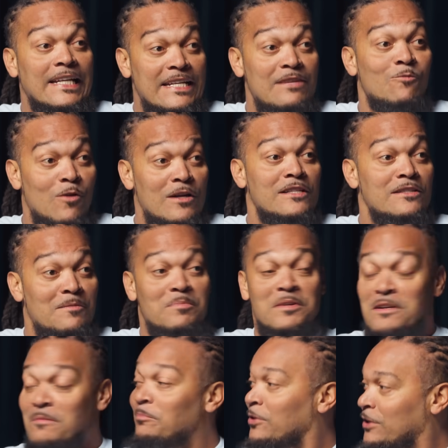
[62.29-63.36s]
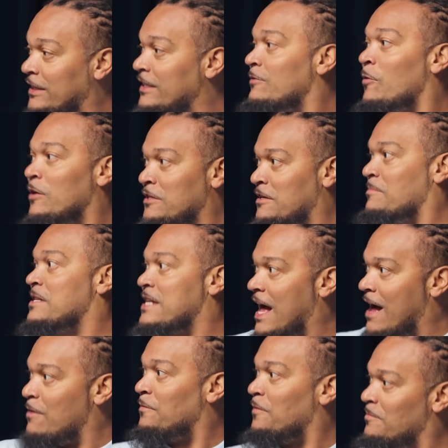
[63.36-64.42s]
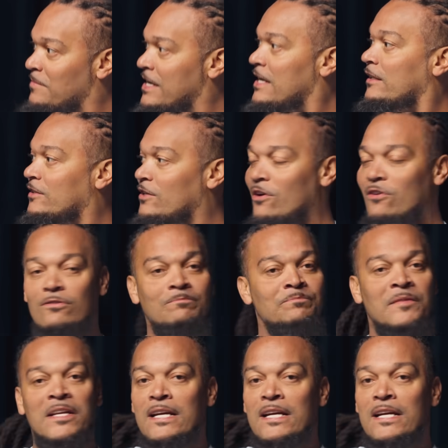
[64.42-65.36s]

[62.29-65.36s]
He wanted to be a bully. He wanted to be the alpha male and all.